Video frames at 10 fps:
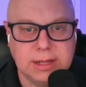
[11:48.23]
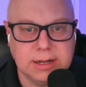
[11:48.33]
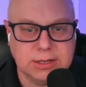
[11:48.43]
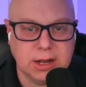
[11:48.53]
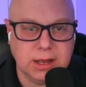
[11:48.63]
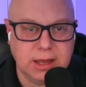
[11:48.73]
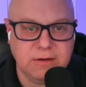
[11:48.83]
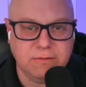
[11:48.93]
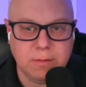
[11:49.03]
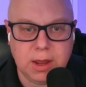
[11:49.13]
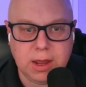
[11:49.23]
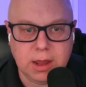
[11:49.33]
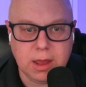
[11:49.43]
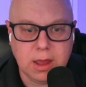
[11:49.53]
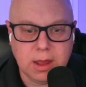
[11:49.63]
then it's going to give me,
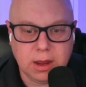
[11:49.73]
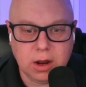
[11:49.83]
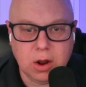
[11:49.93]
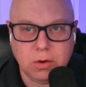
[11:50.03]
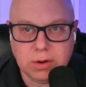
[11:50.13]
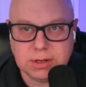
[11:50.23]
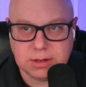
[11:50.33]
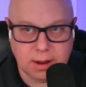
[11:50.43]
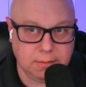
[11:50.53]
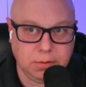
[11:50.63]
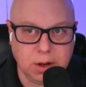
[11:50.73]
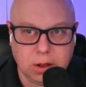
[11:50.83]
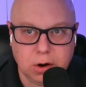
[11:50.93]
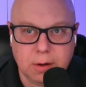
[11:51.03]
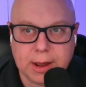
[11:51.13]
I'm going to
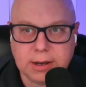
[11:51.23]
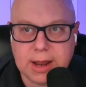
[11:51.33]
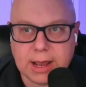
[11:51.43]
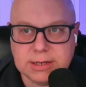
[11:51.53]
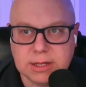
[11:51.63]
learn about decks